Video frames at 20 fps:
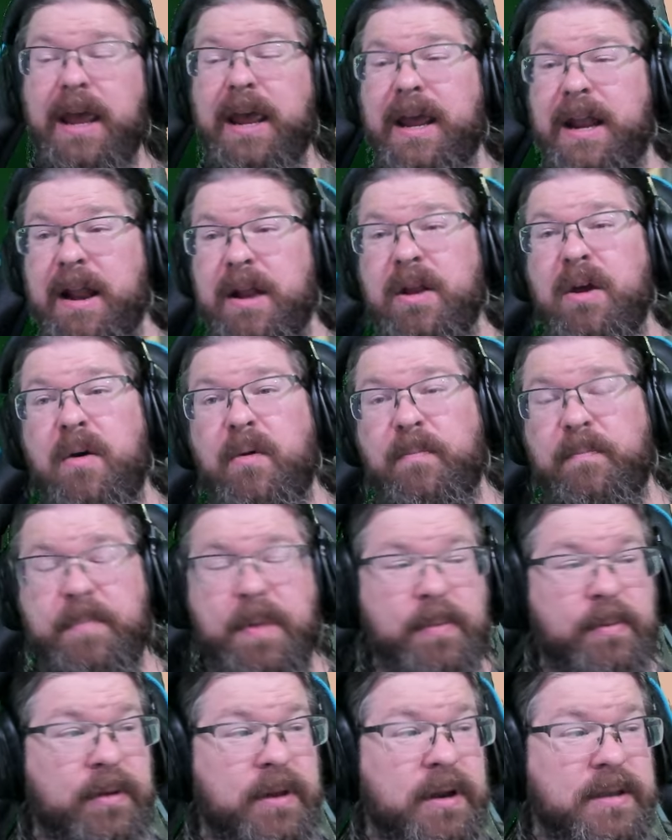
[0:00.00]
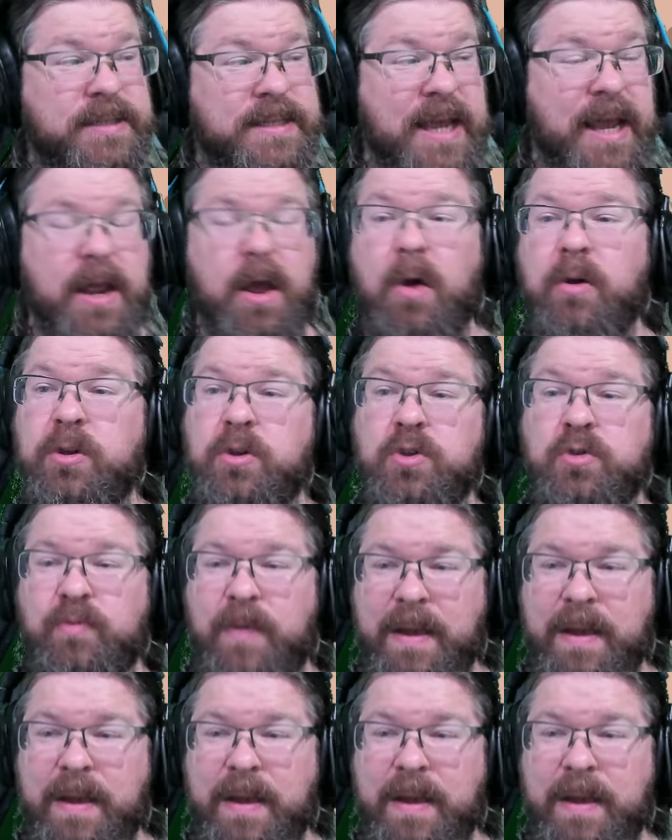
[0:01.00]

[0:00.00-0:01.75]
And I know people are going to say, oh, use